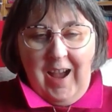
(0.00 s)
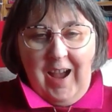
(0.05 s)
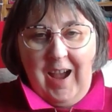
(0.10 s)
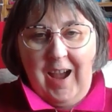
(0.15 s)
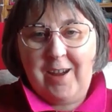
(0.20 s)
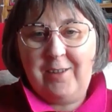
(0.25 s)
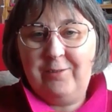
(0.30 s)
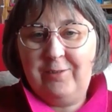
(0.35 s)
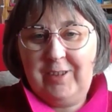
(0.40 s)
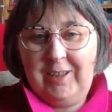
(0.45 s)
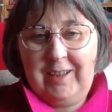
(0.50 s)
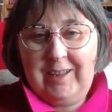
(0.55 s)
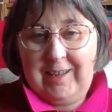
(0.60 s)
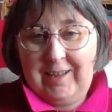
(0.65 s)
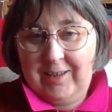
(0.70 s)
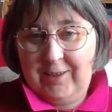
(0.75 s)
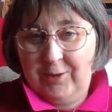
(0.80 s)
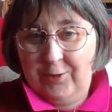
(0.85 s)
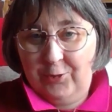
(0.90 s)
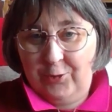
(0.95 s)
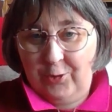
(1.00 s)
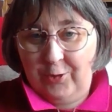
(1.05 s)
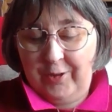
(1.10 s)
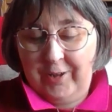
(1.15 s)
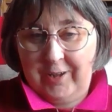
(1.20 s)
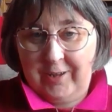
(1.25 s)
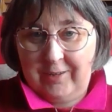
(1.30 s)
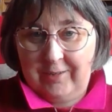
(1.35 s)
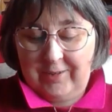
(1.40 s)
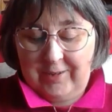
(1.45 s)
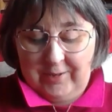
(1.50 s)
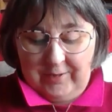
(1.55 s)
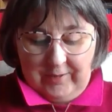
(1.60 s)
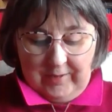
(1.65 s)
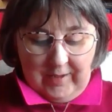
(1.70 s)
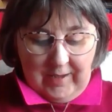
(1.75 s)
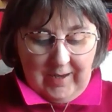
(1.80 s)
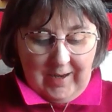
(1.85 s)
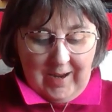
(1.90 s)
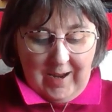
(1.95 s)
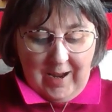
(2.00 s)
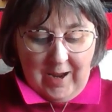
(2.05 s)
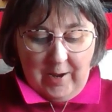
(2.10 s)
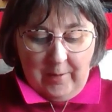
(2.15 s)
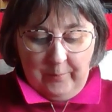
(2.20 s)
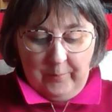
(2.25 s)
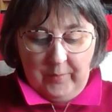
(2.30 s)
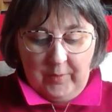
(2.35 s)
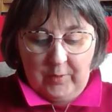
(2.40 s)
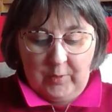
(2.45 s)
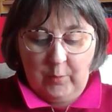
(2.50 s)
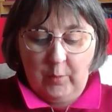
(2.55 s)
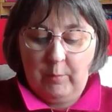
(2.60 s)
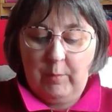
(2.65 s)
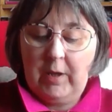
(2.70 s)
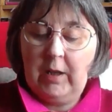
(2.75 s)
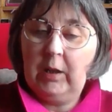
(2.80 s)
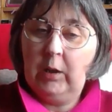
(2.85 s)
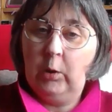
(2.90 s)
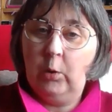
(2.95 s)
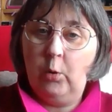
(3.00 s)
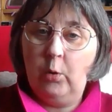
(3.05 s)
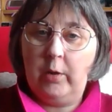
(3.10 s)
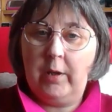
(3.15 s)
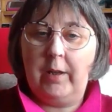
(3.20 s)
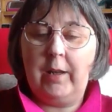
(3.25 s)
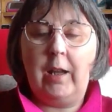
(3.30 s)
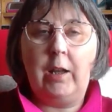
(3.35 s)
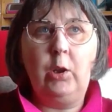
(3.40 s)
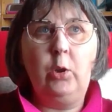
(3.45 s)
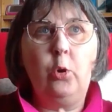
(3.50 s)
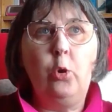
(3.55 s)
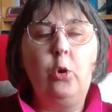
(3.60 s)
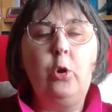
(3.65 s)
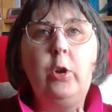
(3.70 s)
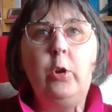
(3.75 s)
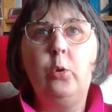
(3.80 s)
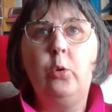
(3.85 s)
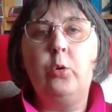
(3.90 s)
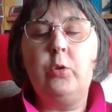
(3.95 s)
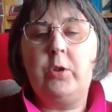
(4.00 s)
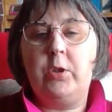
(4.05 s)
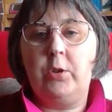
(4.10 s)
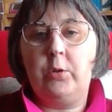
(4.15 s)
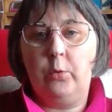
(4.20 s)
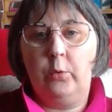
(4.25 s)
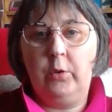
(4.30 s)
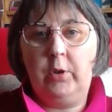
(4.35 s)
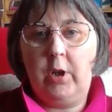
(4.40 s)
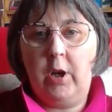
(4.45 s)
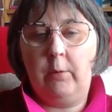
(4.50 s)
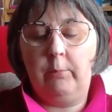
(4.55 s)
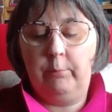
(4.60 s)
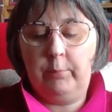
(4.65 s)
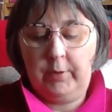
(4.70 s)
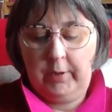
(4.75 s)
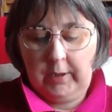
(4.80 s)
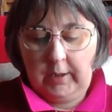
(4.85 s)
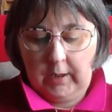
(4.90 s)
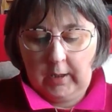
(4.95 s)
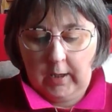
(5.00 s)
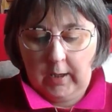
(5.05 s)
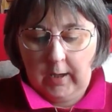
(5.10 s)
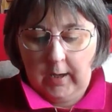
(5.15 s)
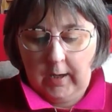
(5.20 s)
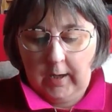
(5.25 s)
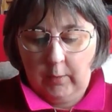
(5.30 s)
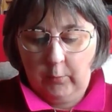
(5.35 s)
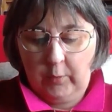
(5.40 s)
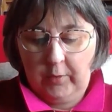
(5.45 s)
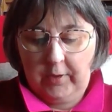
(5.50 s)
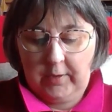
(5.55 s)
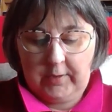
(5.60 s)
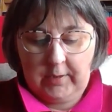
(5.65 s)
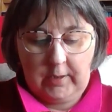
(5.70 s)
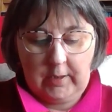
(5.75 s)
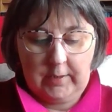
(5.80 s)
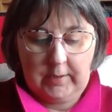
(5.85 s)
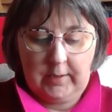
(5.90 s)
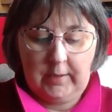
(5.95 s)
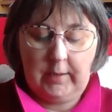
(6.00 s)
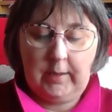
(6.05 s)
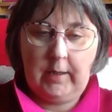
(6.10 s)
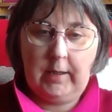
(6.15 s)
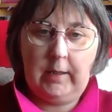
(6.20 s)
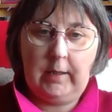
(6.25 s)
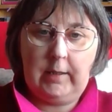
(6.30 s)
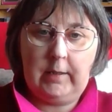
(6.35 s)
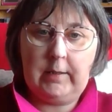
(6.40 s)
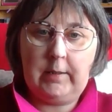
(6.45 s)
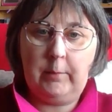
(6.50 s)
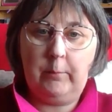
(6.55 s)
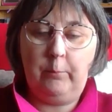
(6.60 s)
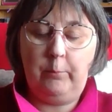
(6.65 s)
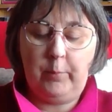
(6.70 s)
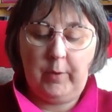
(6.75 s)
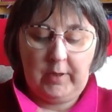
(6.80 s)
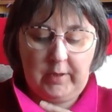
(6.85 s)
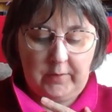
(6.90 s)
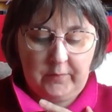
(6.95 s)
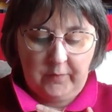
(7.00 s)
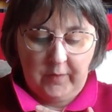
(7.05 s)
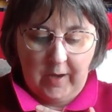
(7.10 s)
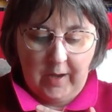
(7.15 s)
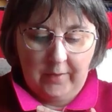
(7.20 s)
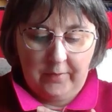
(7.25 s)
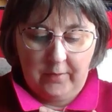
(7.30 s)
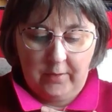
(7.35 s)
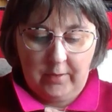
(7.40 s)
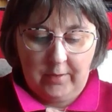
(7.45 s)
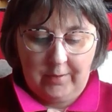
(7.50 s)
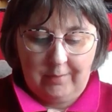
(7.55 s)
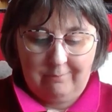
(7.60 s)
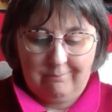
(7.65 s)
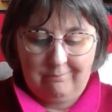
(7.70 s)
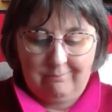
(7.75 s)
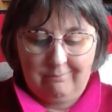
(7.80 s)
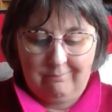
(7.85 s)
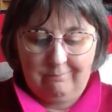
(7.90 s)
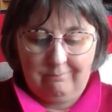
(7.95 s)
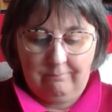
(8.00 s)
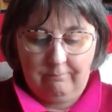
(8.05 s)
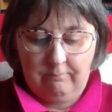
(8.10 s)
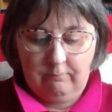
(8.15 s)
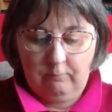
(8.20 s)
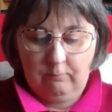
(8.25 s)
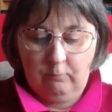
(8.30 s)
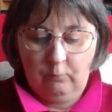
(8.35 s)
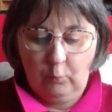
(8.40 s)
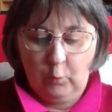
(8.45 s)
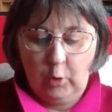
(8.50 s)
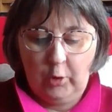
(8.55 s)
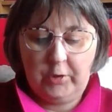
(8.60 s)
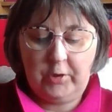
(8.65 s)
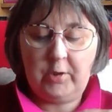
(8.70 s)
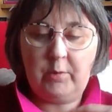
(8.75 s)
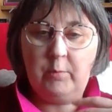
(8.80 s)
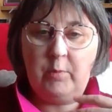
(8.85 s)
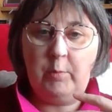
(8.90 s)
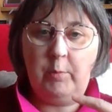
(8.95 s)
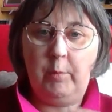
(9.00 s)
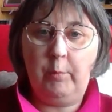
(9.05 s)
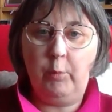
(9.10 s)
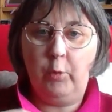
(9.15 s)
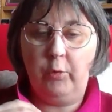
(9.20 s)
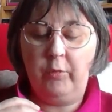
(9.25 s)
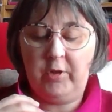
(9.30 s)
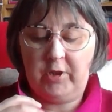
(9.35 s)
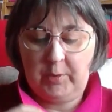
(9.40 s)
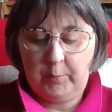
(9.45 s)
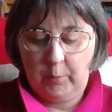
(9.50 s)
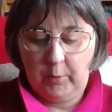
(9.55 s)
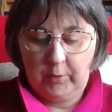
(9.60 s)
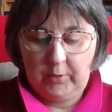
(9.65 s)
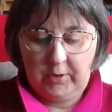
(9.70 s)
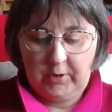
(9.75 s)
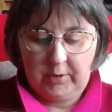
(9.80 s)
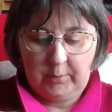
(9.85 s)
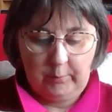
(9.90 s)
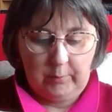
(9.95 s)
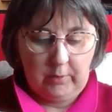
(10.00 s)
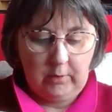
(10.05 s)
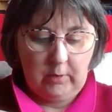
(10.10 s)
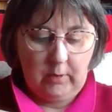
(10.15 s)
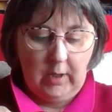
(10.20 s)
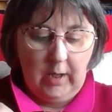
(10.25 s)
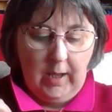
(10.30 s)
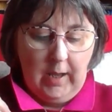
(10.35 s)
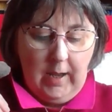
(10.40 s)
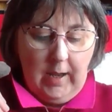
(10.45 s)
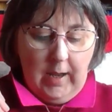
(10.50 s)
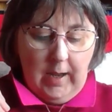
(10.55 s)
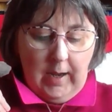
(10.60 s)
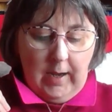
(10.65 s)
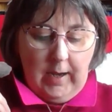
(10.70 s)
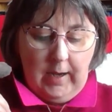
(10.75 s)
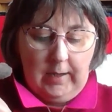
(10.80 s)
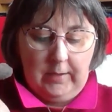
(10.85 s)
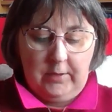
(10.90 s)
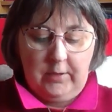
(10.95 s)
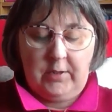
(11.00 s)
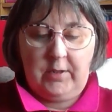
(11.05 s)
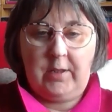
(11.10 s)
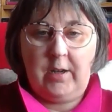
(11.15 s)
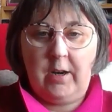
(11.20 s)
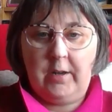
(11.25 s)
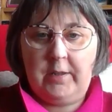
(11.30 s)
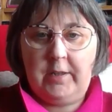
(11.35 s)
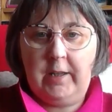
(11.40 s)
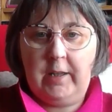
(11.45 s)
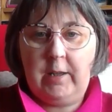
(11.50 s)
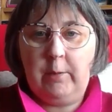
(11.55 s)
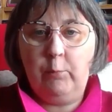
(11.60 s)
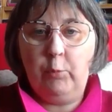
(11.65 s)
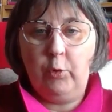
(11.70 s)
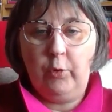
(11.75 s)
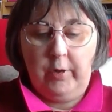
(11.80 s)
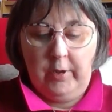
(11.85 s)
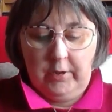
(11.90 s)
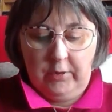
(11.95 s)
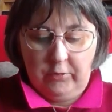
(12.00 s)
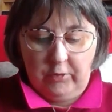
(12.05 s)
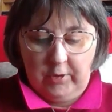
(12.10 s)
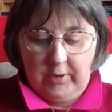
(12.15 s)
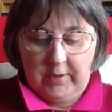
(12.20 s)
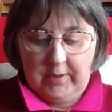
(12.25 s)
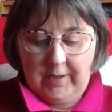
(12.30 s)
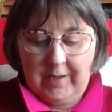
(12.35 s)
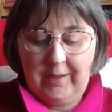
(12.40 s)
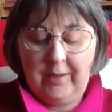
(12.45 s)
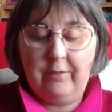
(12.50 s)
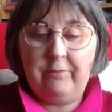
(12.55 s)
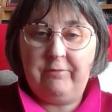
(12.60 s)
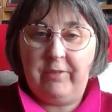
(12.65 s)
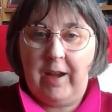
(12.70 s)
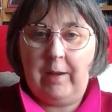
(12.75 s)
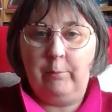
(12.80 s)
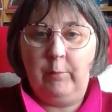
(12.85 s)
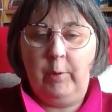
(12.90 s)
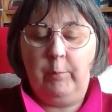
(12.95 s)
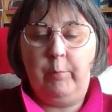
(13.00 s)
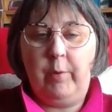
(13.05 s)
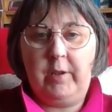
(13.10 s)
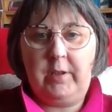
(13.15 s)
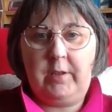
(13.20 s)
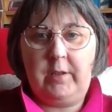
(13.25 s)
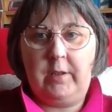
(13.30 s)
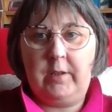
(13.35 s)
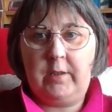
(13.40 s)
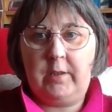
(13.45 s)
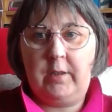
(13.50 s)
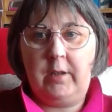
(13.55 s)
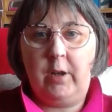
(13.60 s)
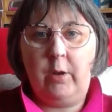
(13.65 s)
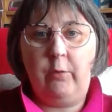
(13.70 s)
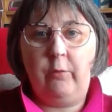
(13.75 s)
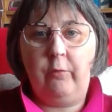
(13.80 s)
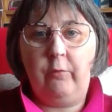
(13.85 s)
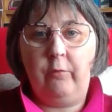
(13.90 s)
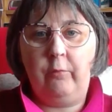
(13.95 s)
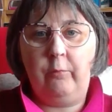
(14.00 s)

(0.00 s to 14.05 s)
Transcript: I really did enjoy it. So we meet Logan, and Logan owns his own company with his cousin Nate, but his father wants him to be more responsible and to start taking more interest in the family business. Now,